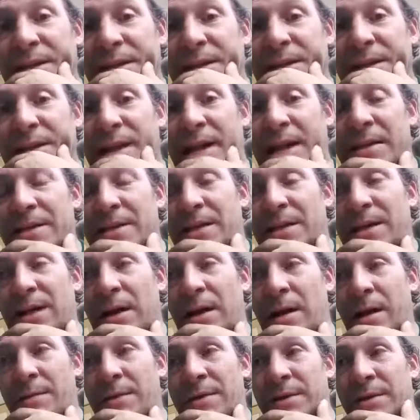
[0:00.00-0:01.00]
It has
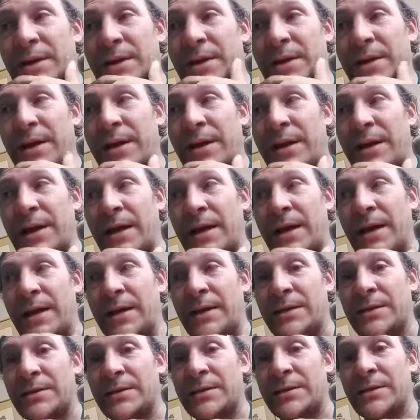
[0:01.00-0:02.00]
commentary and it
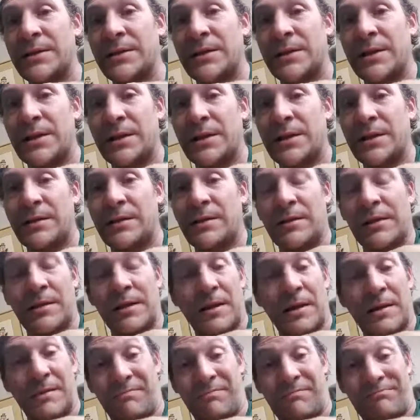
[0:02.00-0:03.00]
has,
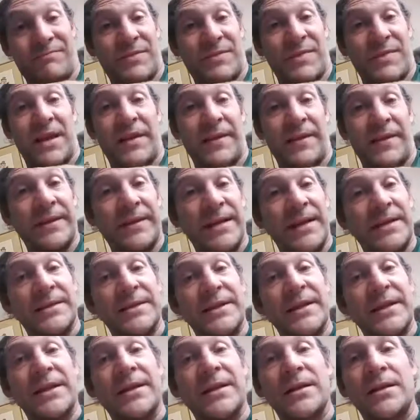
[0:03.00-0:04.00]
I think that's
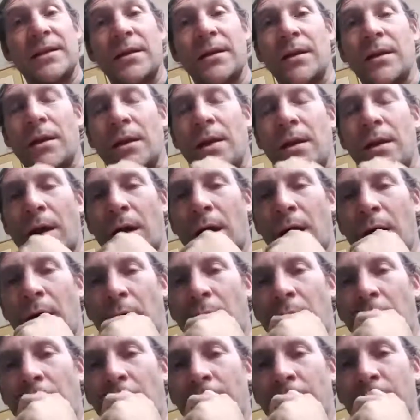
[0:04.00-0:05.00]
it.
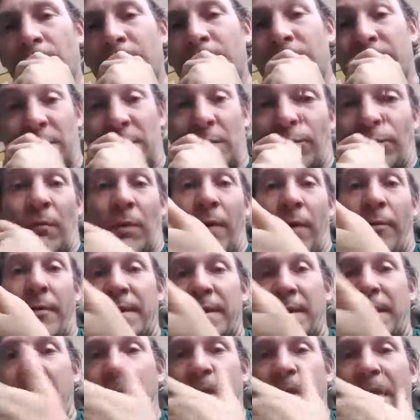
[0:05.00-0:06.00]
So why
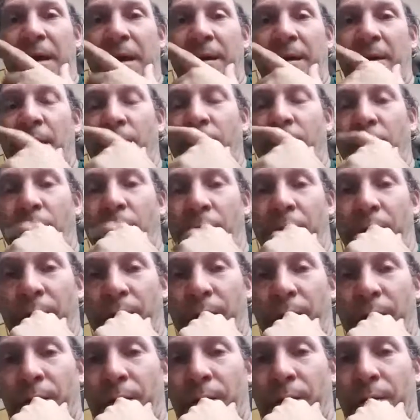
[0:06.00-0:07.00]
would they make another one?
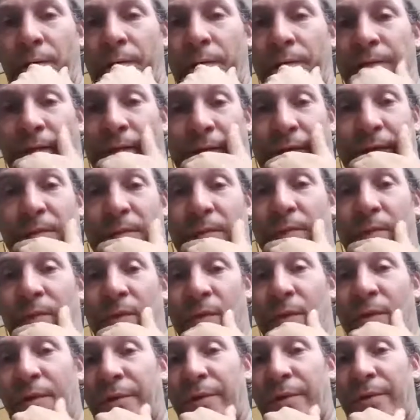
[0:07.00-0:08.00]
I
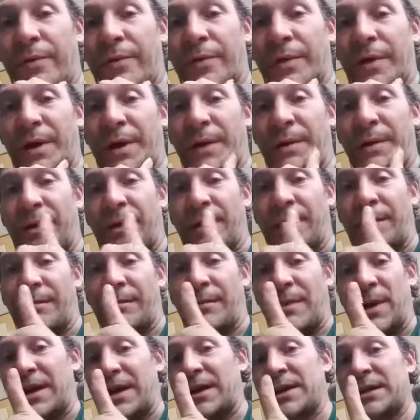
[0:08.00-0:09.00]
mean,
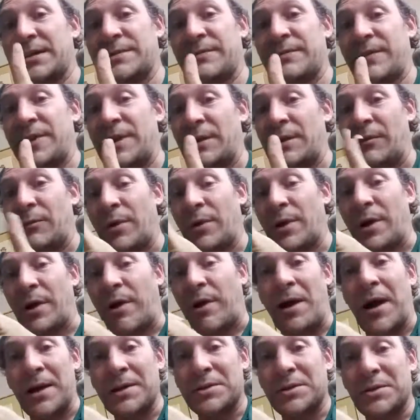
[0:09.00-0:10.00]
My Cousin Vinny won an
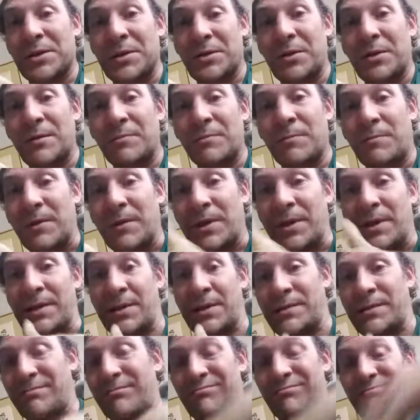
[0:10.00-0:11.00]
Oscar, but
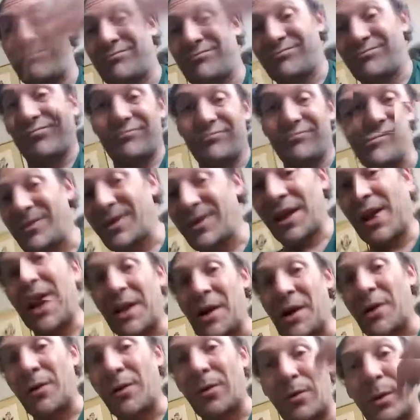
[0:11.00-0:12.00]

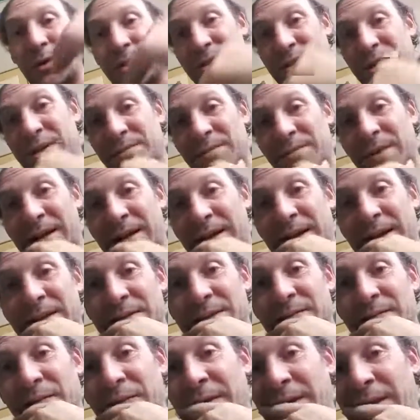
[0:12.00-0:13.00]
it's just My
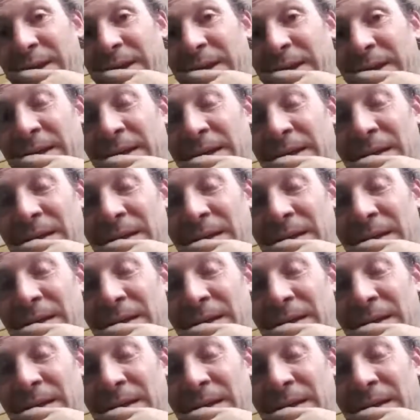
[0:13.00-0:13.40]
Cousin Vinny.